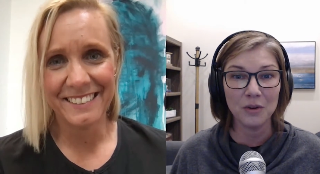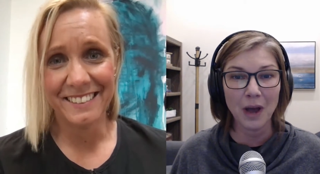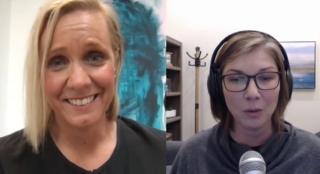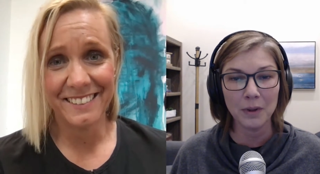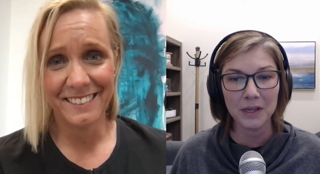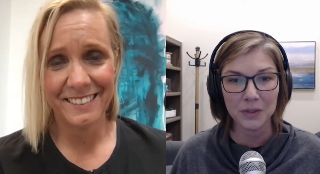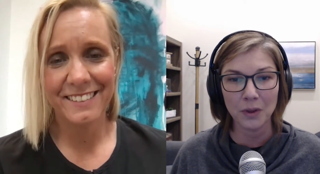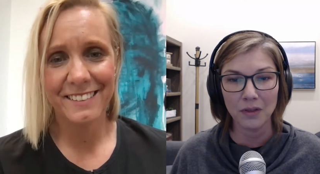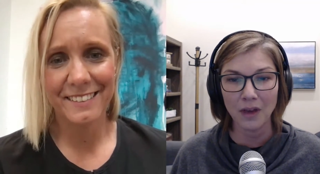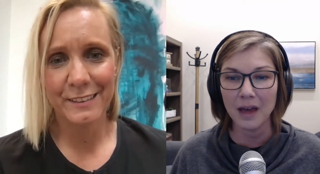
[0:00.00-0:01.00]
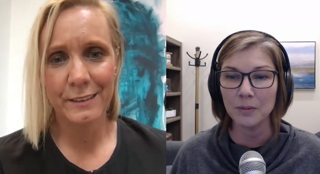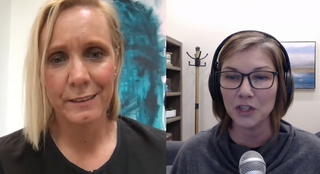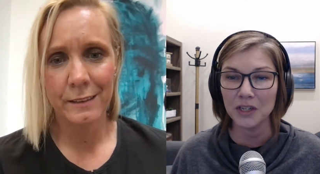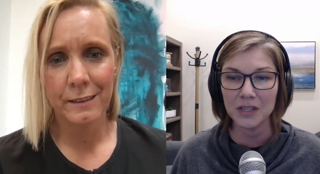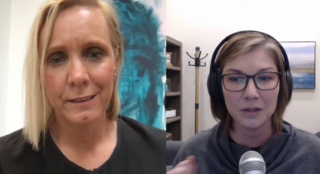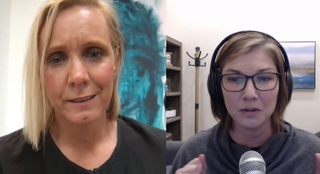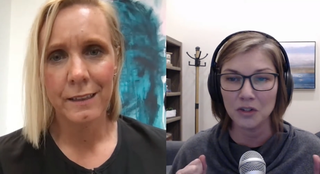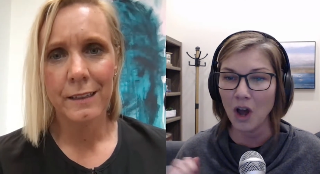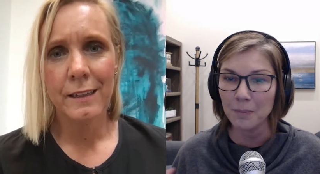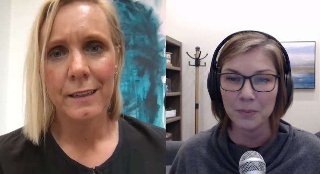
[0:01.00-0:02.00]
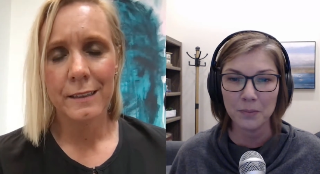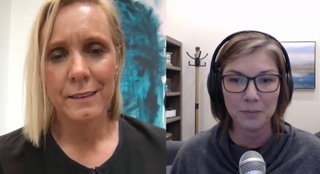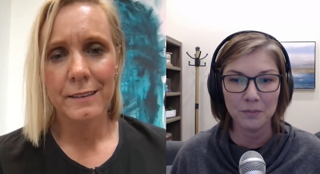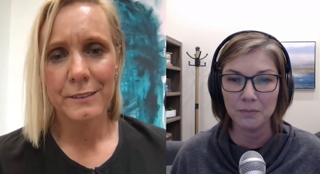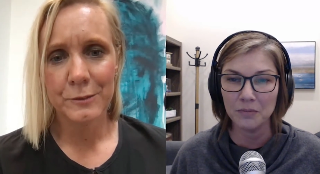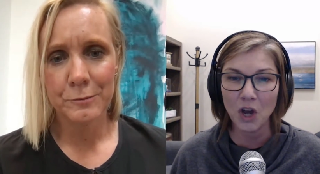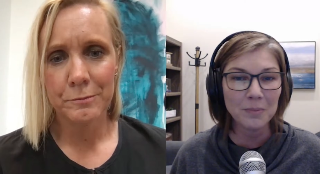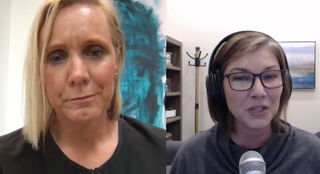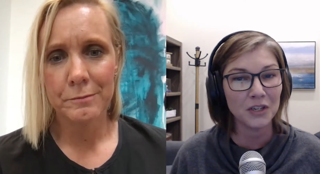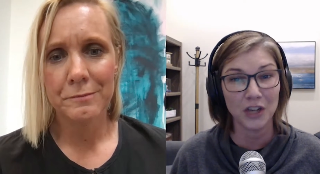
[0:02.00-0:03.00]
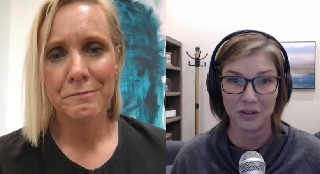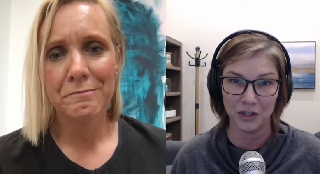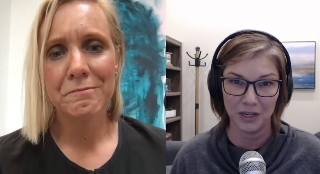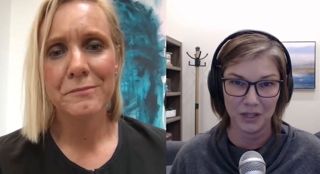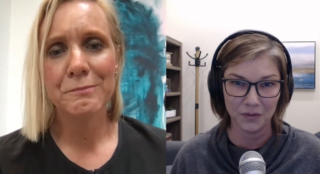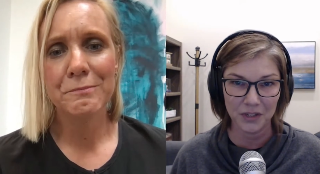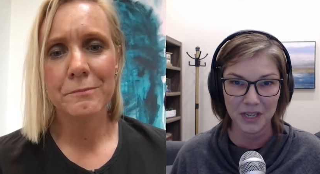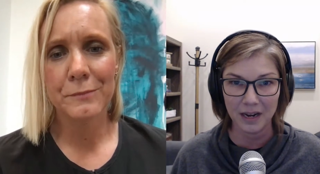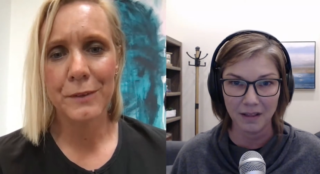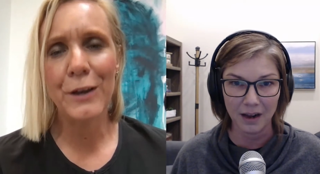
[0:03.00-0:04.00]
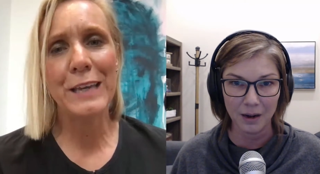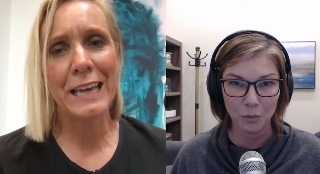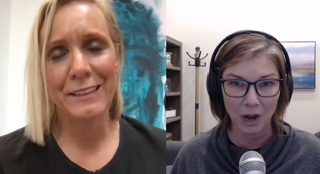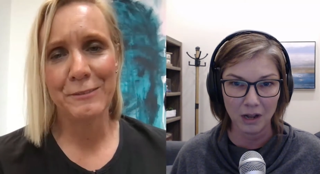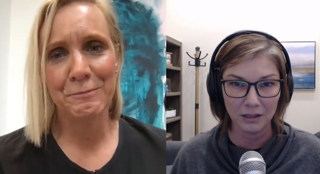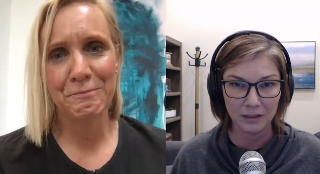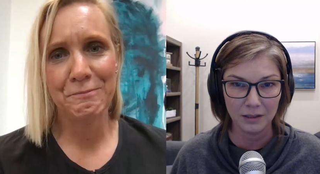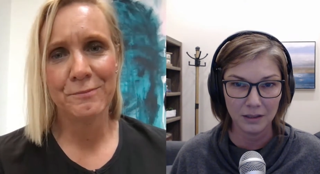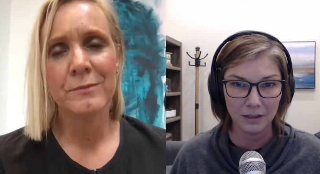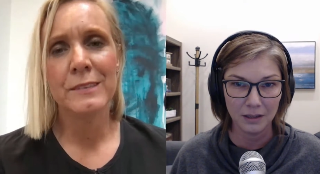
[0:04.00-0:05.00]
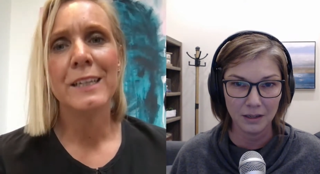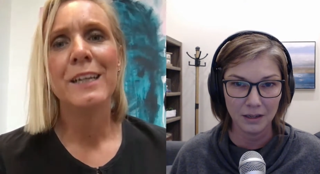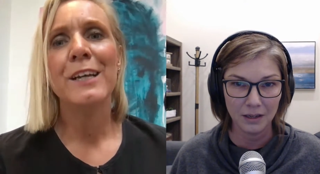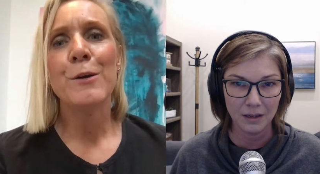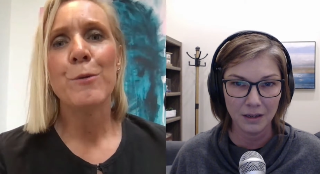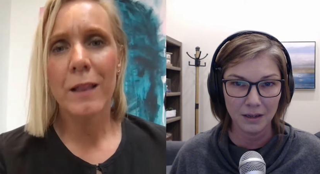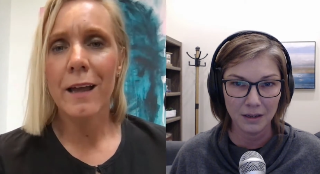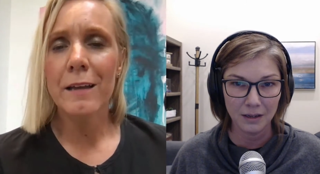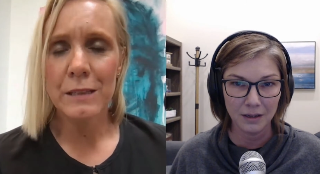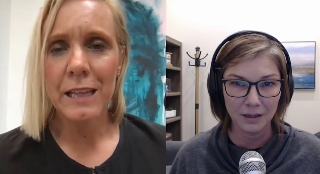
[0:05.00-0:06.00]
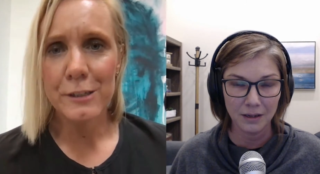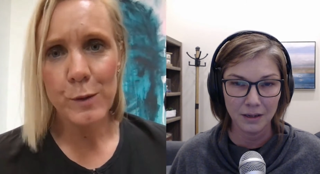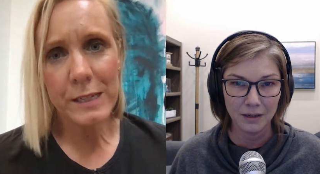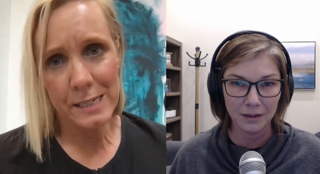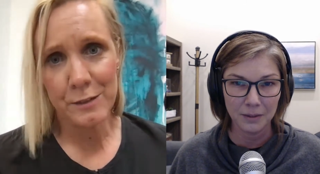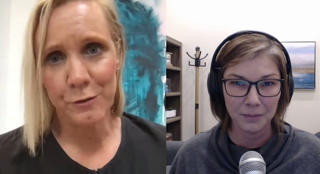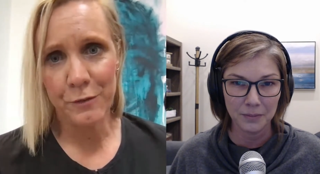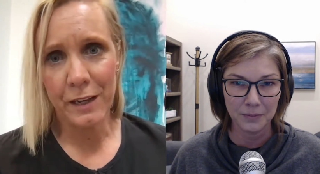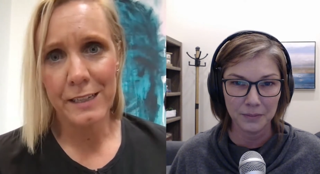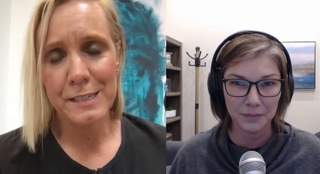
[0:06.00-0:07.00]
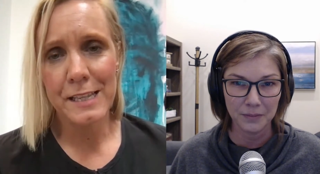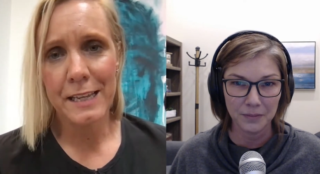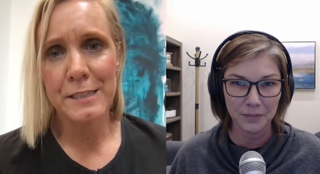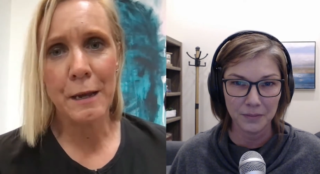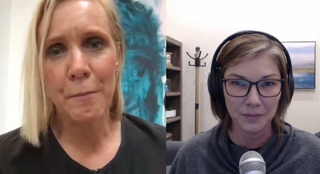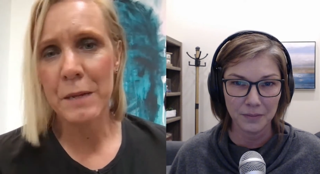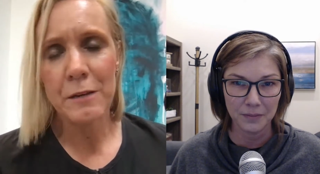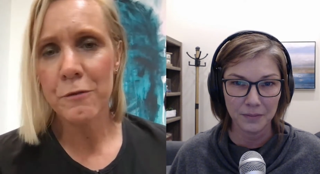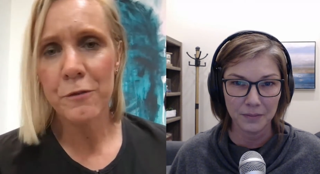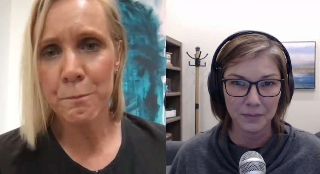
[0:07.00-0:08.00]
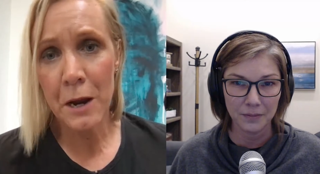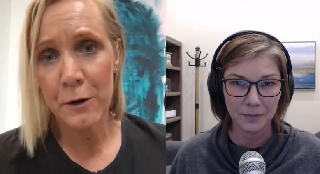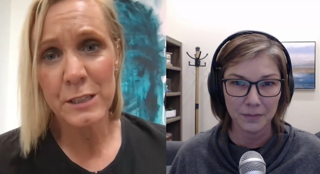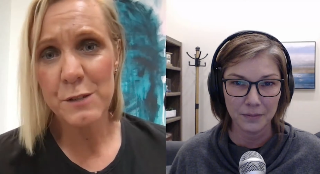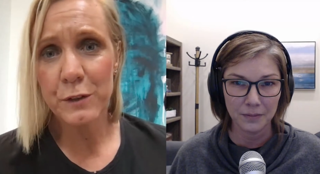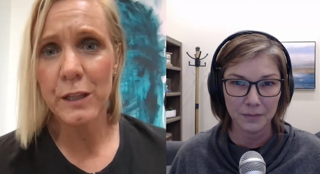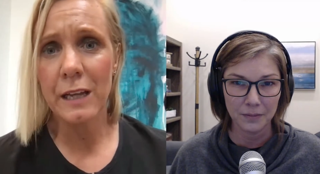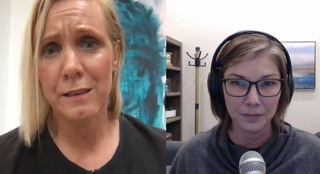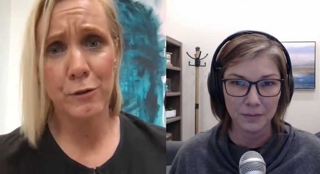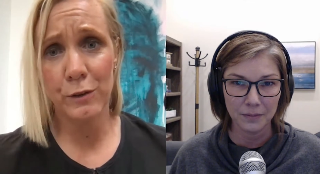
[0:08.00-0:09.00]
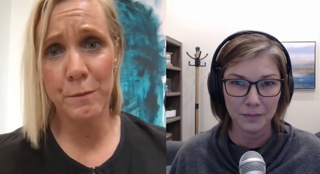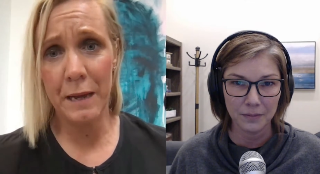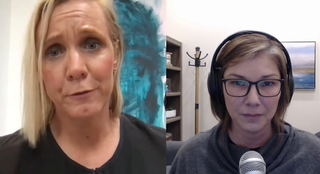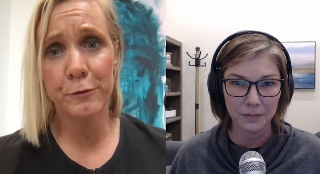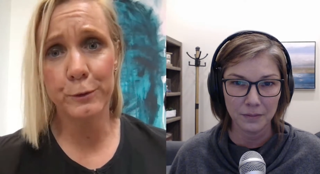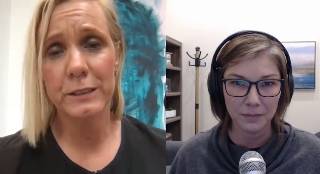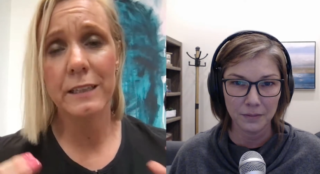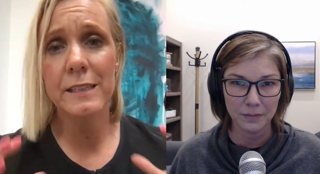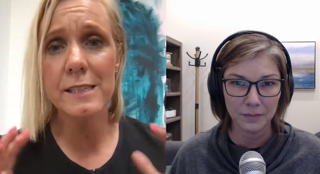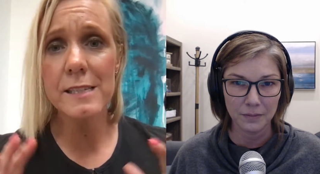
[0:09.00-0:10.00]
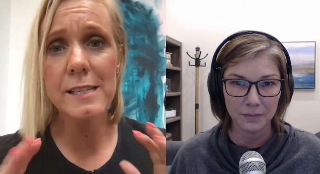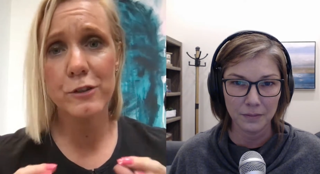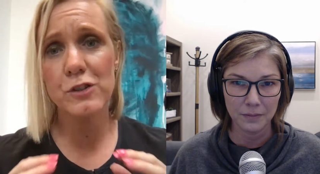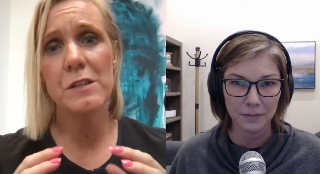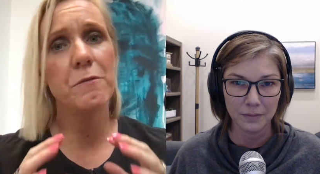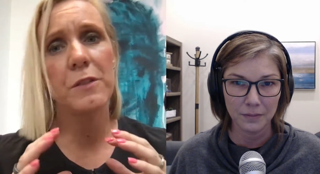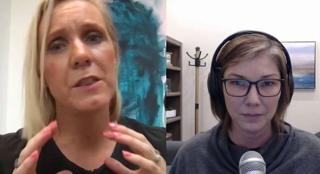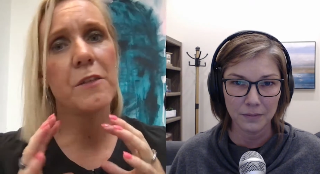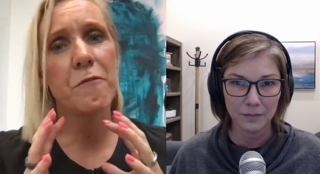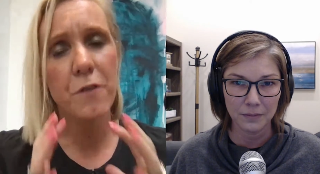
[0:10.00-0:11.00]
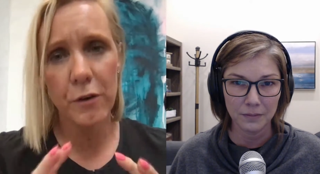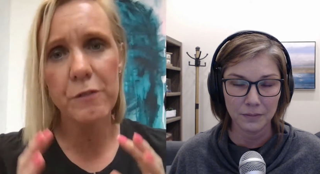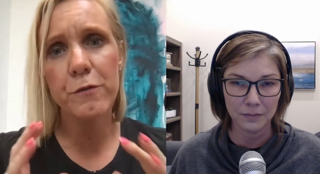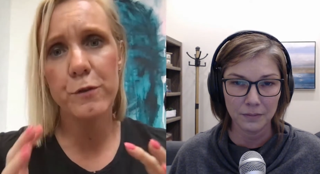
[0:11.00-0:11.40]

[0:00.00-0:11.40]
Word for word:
Speaker 1: Can you help us with that? Just top top suggestions for setting okay. that up well.
Speaker 2: Well, I am glad you identified that uh, many parents feel like they're on the back foot. And this is actually the very